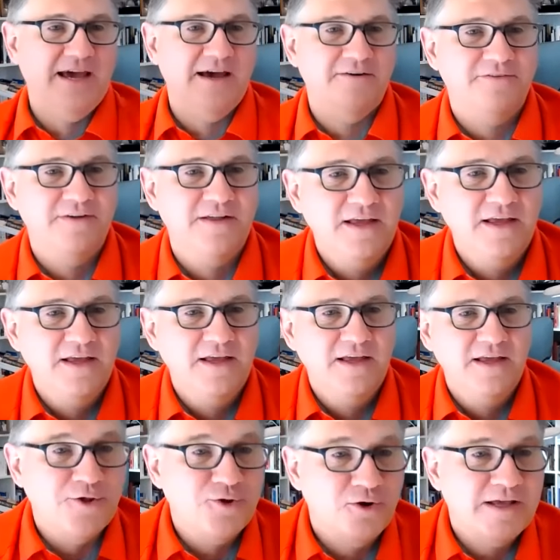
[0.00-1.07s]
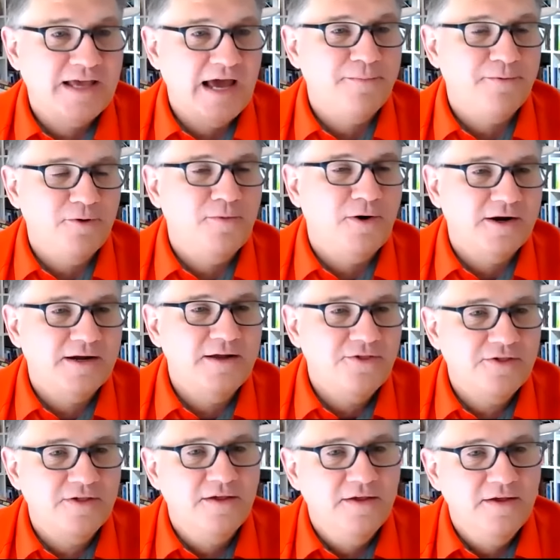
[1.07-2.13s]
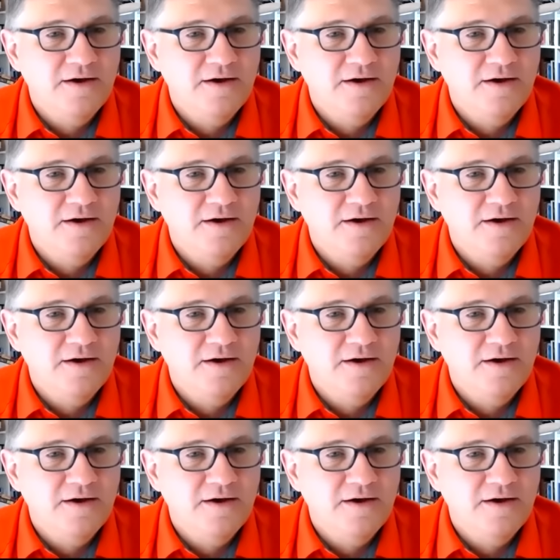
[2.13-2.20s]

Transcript: have digital capital markets.